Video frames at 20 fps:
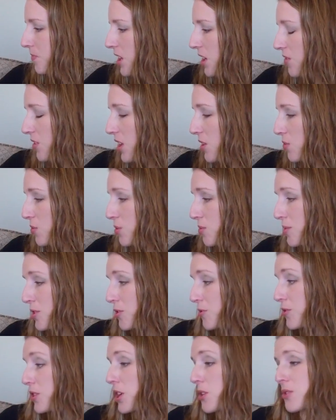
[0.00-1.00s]
I've got root beer
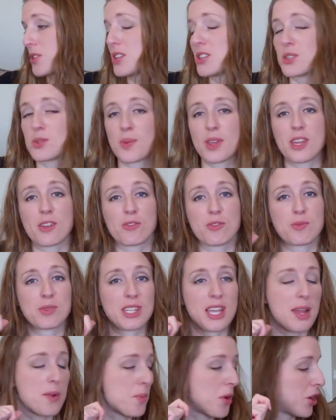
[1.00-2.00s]
float this week from
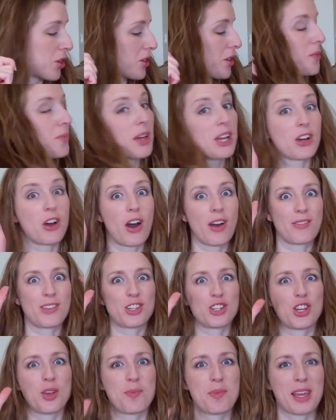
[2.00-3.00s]
San Marco. My coffee
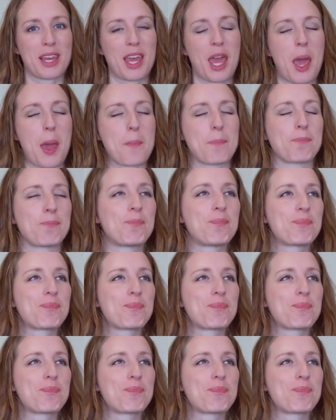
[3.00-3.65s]
shipment came.